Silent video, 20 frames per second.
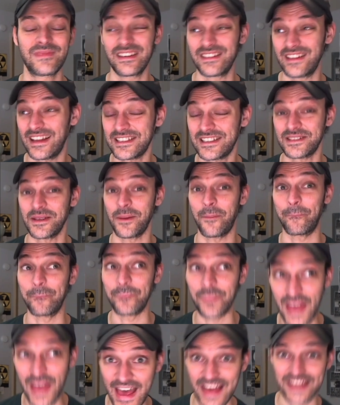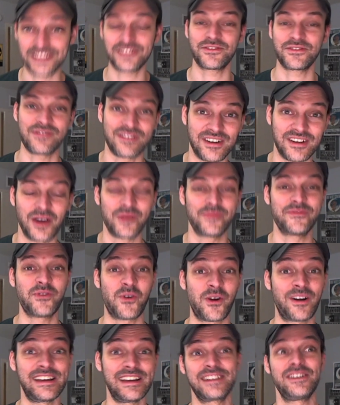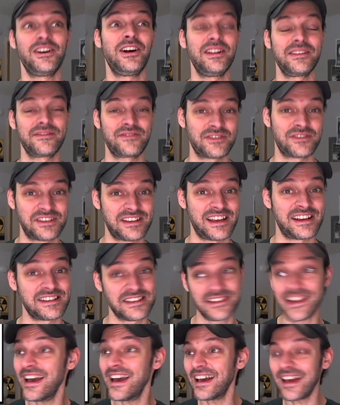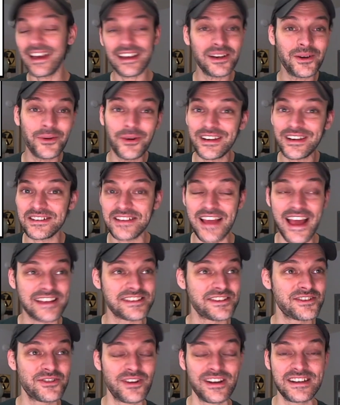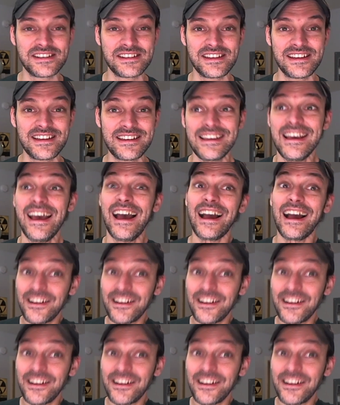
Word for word: And that's the best you can hope for in all of your cities. I don't want a tax and trace thing.